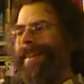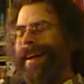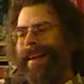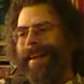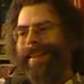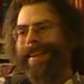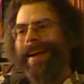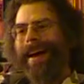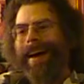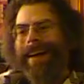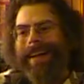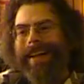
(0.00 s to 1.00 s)
That's
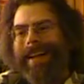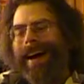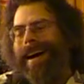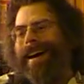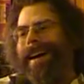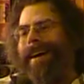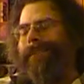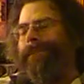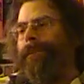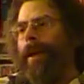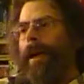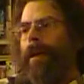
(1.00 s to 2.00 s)
a, a, a
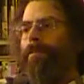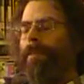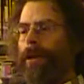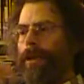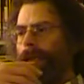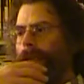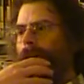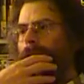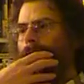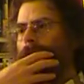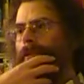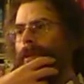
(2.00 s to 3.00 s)
big
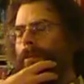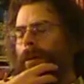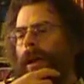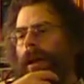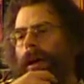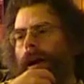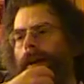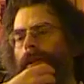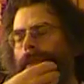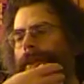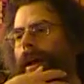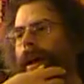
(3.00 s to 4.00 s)
percentage of your money. I
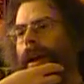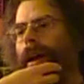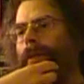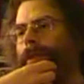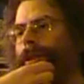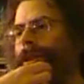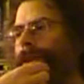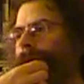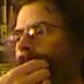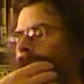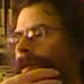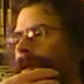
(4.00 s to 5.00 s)
don't think I'd ever see
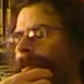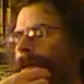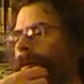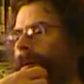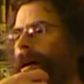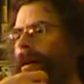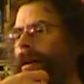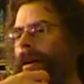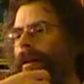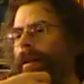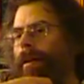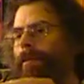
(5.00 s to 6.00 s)
one of them come out in
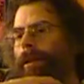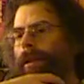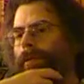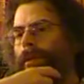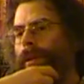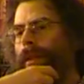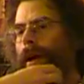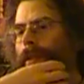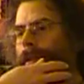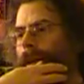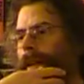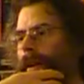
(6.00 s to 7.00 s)
anything but the
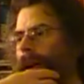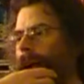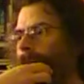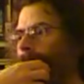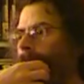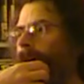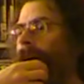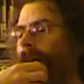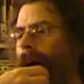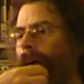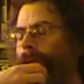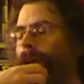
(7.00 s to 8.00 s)
$4,000 game.
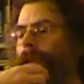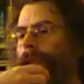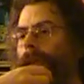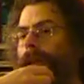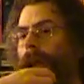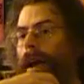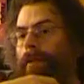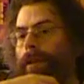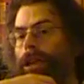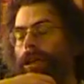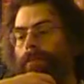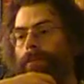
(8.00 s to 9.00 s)
I would see the
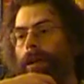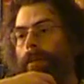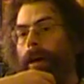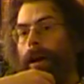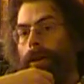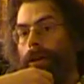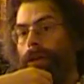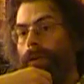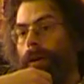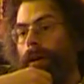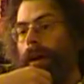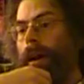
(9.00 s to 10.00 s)
heavy ships come out in
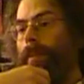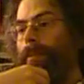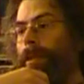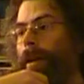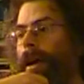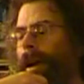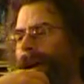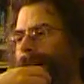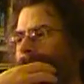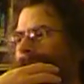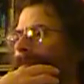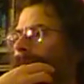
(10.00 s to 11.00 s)
shorter games. It
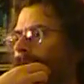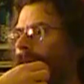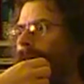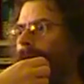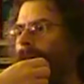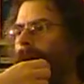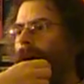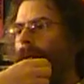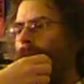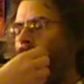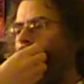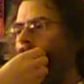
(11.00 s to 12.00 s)
seems like they're not
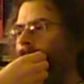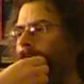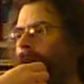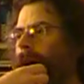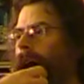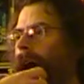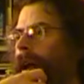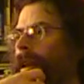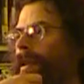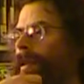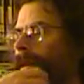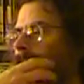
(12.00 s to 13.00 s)
worth it, but
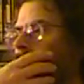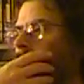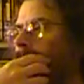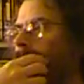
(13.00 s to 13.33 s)
honestly,